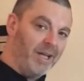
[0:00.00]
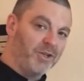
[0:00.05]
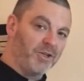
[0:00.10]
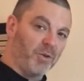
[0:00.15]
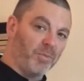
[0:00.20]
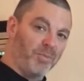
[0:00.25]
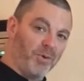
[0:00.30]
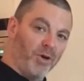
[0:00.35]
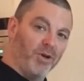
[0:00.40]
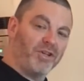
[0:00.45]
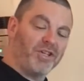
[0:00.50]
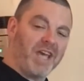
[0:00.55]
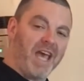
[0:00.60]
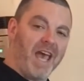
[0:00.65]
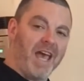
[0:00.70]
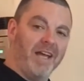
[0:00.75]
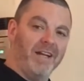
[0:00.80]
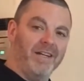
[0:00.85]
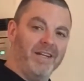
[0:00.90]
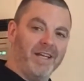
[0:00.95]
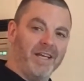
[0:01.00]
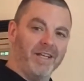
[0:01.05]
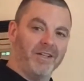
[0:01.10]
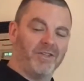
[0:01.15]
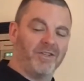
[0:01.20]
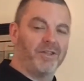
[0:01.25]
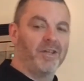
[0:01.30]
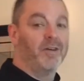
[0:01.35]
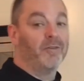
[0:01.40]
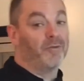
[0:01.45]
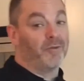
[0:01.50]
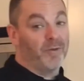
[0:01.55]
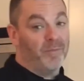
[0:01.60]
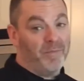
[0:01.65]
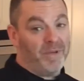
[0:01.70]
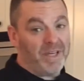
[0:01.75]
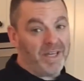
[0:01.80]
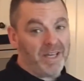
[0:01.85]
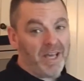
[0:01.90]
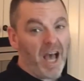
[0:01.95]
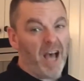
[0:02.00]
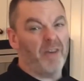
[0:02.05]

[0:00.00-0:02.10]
So per can, it's, for me,